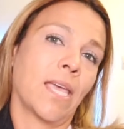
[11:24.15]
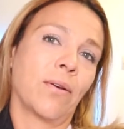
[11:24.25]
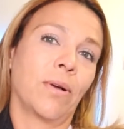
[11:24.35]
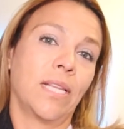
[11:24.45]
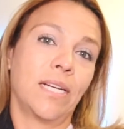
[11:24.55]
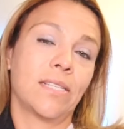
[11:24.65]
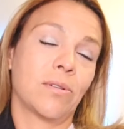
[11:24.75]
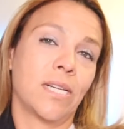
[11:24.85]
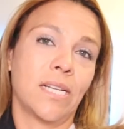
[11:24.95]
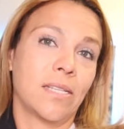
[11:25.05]
well, it is
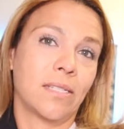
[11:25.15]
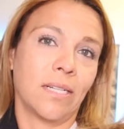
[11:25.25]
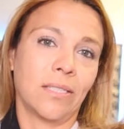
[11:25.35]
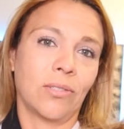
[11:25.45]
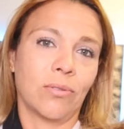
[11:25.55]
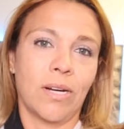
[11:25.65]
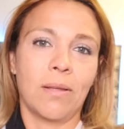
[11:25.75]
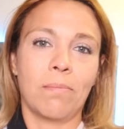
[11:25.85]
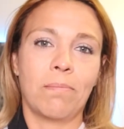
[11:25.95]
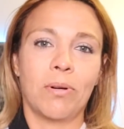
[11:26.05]
what it is. I
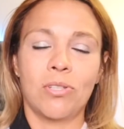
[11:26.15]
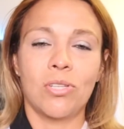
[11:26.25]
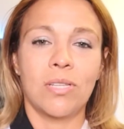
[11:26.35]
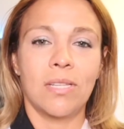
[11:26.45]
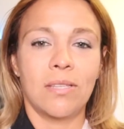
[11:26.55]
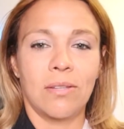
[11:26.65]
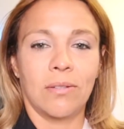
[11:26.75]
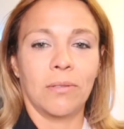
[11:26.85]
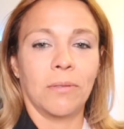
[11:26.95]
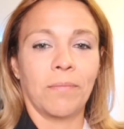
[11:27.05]
already purchased it,
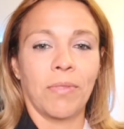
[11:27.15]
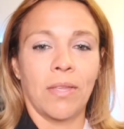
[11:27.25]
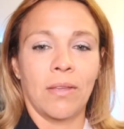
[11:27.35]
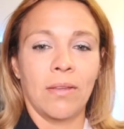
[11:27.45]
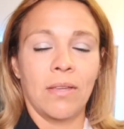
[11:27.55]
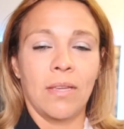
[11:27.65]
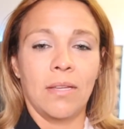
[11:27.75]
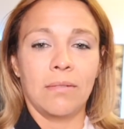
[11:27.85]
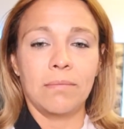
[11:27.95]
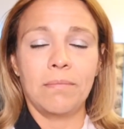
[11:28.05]
so
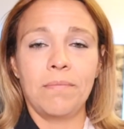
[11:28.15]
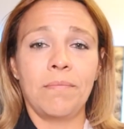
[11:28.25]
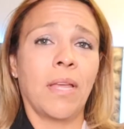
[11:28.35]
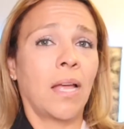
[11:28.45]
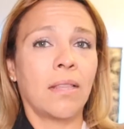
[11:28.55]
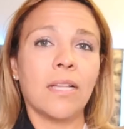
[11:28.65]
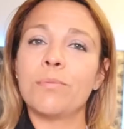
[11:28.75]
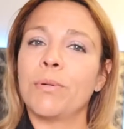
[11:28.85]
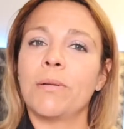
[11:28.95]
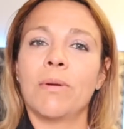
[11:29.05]
and that's
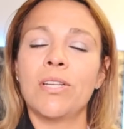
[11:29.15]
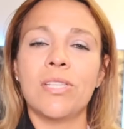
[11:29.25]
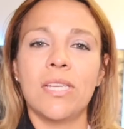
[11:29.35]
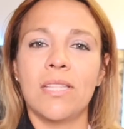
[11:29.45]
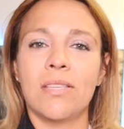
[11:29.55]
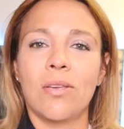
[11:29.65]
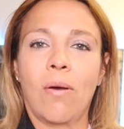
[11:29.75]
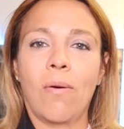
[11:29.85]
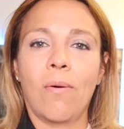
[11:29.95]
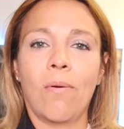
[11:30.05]
pretty much it.
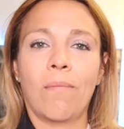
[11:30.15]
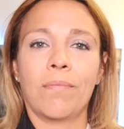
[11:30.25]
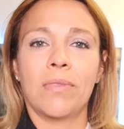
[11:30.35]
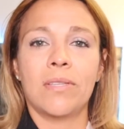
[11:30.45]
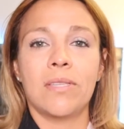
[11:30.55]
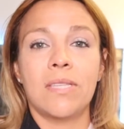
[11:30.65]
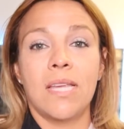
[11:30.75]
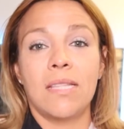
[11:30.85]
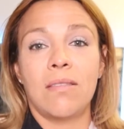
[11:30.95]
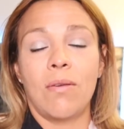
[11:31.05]
So this is
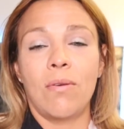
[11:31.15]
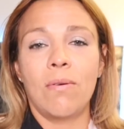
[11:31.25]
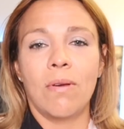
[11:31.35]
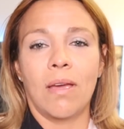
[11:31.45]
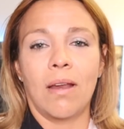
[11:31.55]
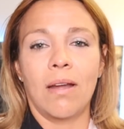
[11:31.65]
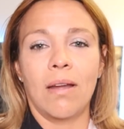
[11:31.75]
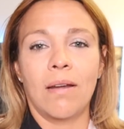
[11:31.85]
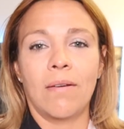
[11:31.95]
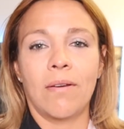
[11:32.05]
day 2,
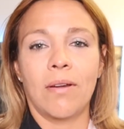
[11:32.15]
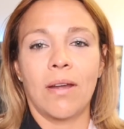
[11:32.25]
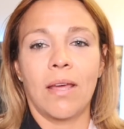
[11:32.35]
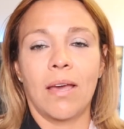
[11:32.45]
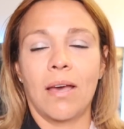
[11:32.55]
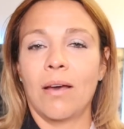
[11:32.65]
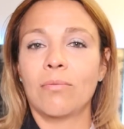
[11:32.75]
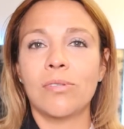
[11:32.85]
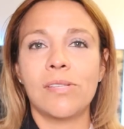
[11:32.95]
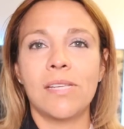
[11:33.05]
and
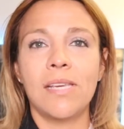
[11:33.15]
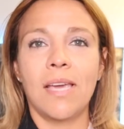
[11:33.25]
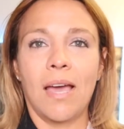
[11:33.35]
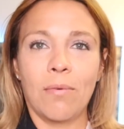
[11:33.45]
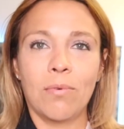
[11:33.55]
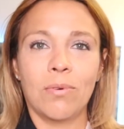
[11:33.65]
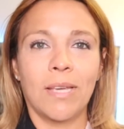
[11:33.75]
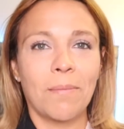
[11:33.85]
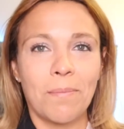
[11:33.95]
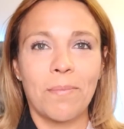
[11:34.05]
we'll see. I will
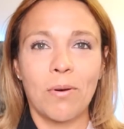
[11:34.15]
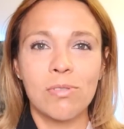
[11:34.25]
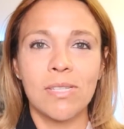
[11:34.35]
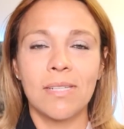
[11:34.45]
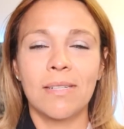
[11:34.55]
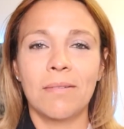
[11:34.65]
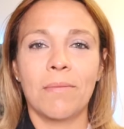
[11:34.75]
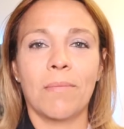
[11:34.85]
keep posting